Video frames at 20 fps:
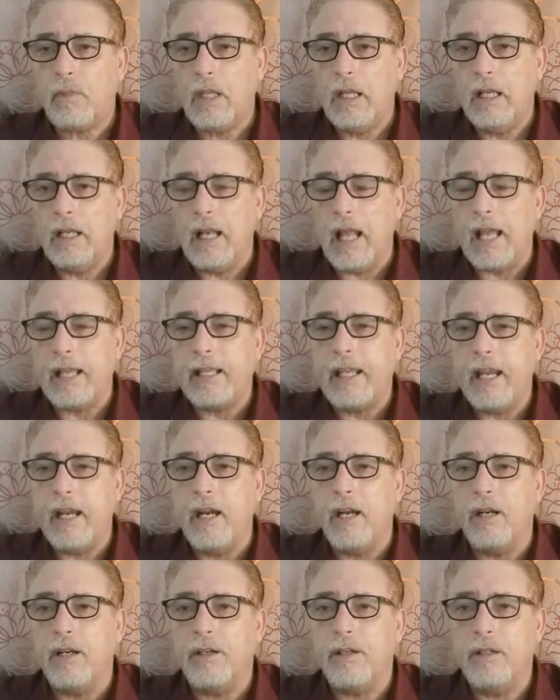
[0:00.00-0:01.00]
like
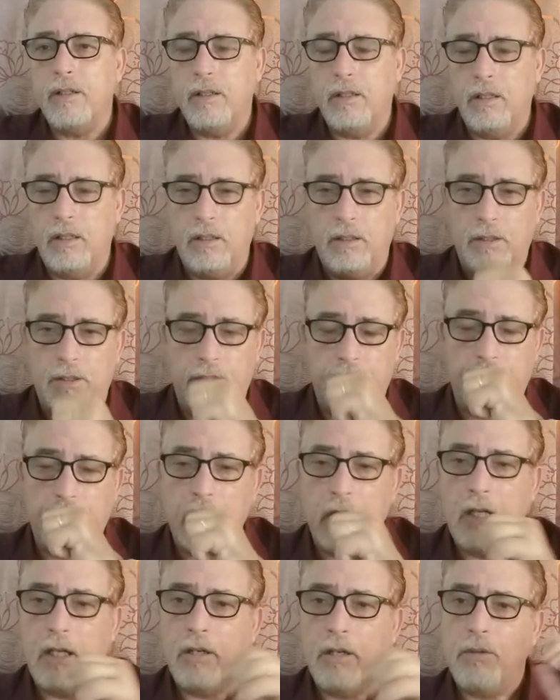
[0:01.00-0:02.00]
here,
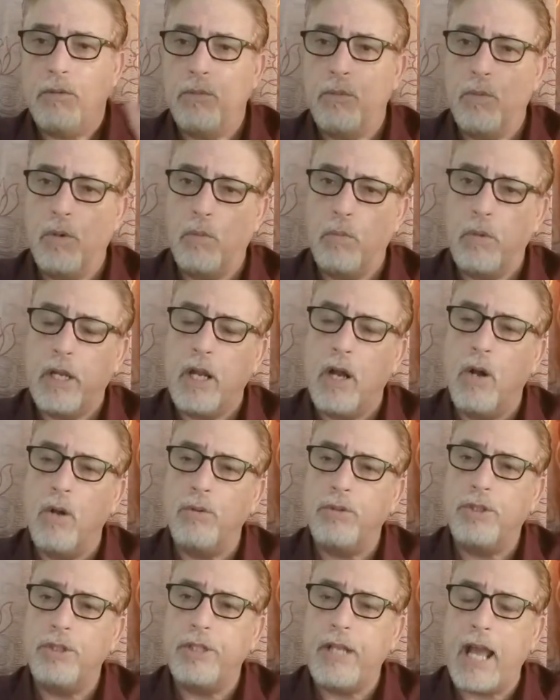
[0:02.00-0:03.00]
when we
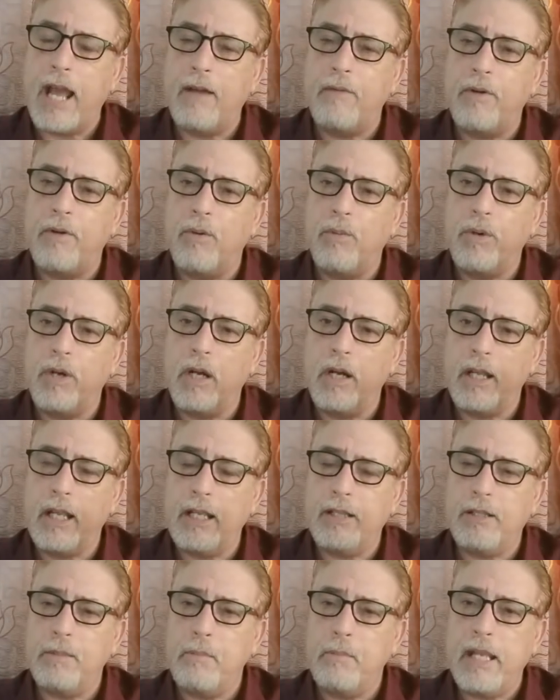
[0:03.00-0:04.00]
go to Davao, we're going to
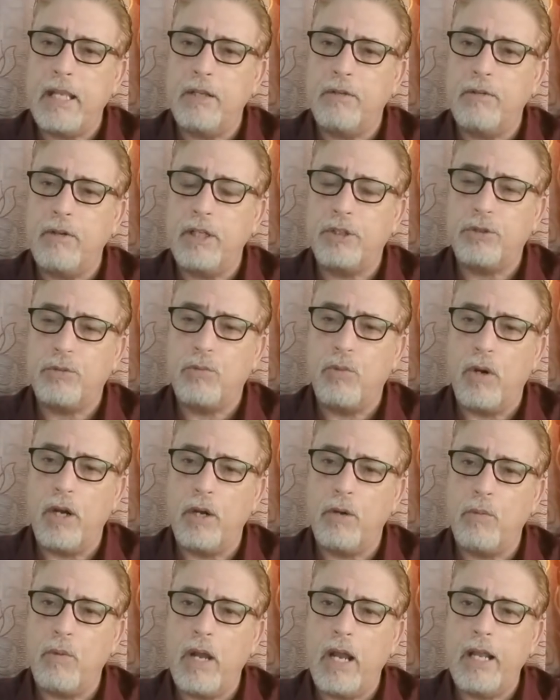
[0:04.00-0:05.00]
get the meet and greet
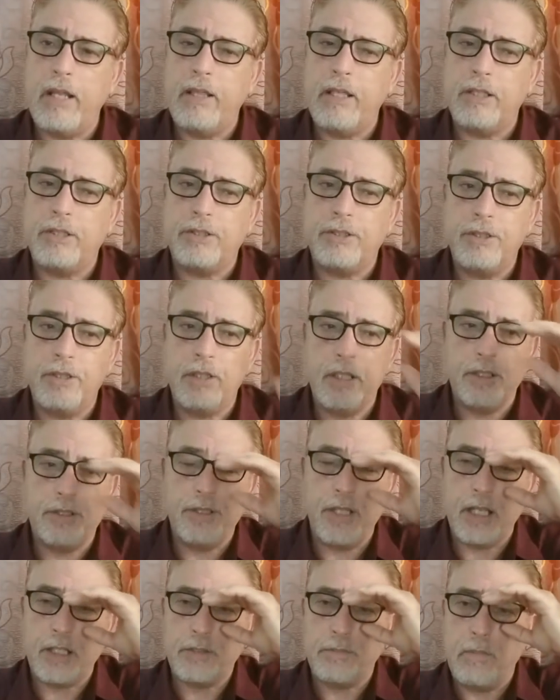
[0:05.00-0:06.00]
squared away this
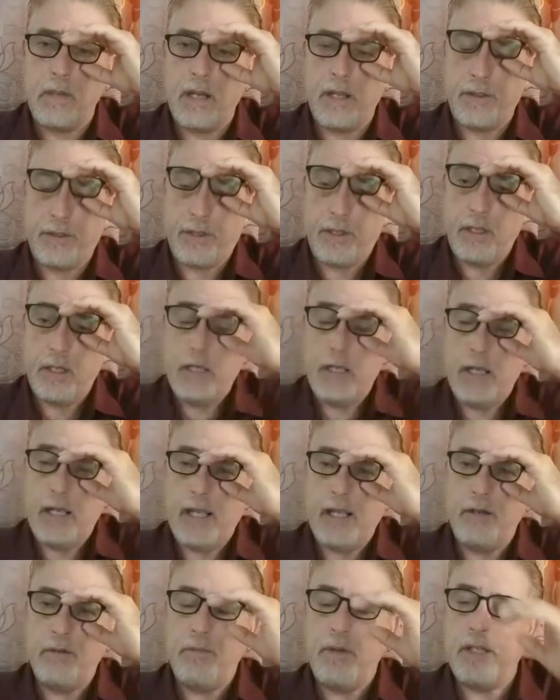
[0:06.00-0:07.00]
next month.
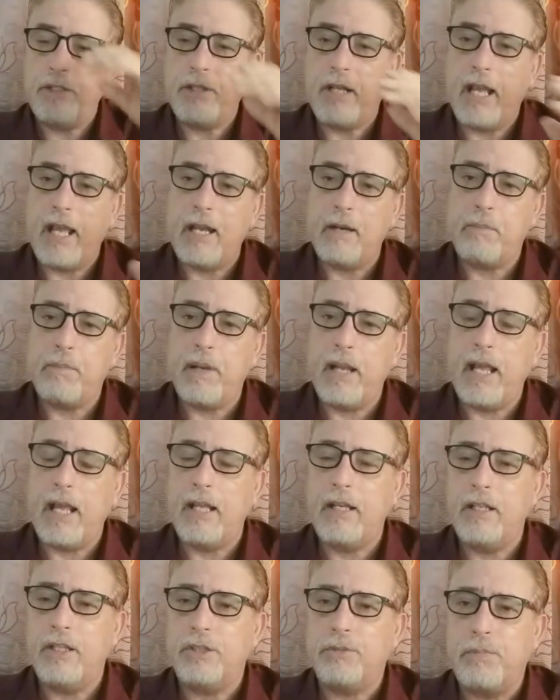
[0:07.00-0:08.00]
And the reason I had it
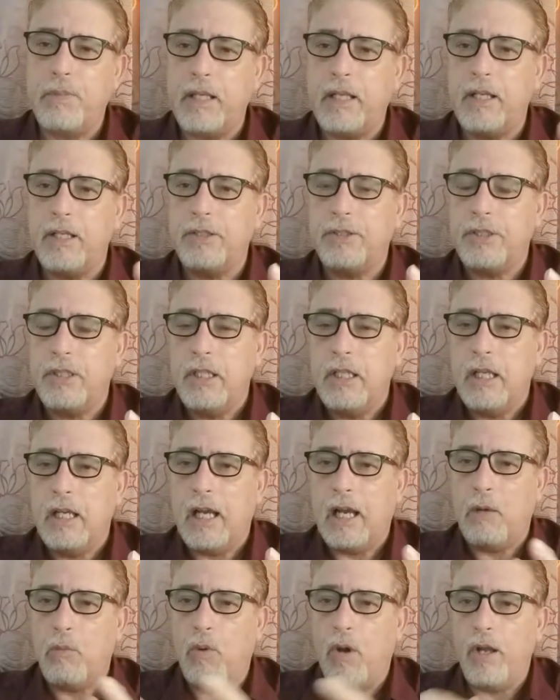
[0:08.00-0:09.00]
planned is because
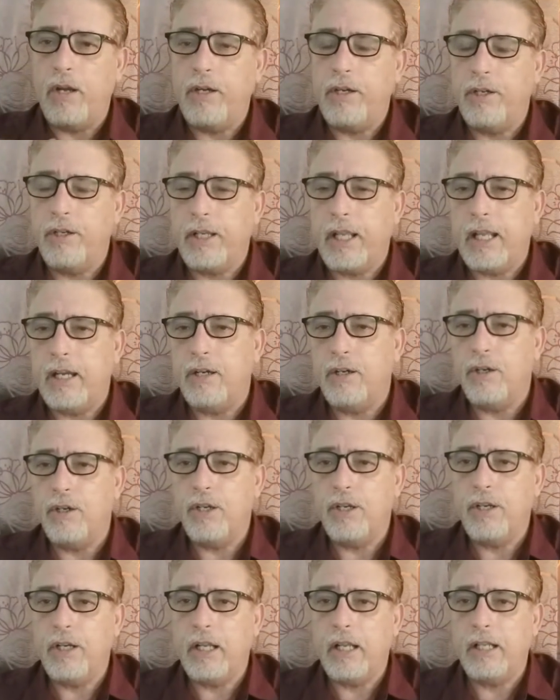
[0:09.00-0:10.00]
I wanted to get her
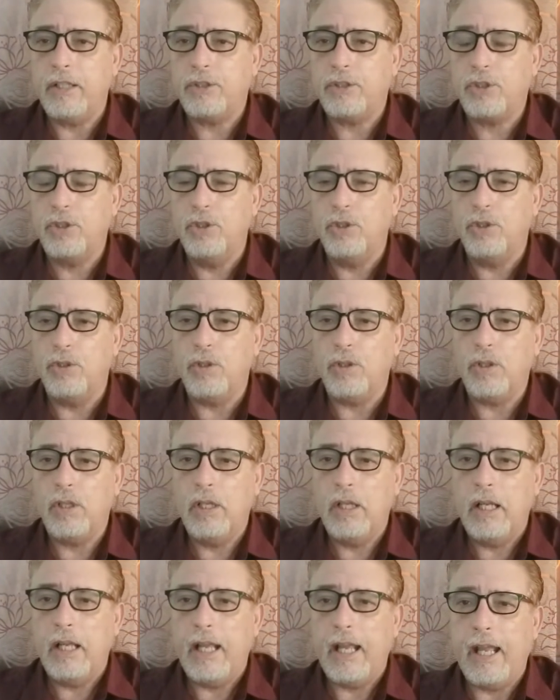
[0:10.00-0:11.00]
in school
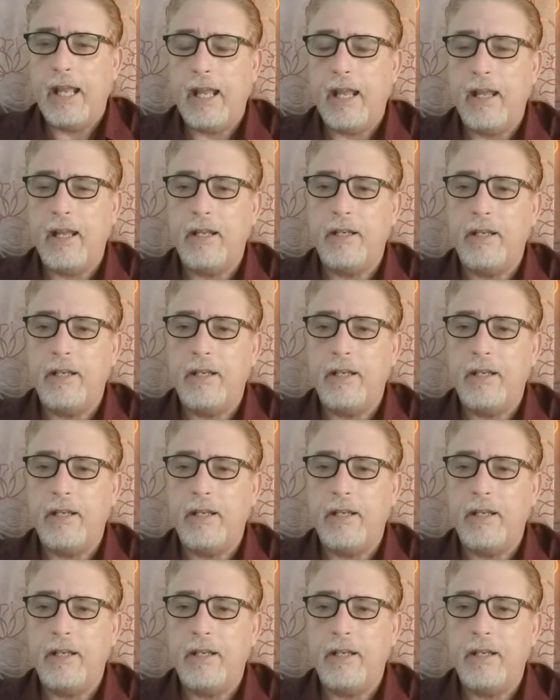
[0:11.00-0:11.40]
and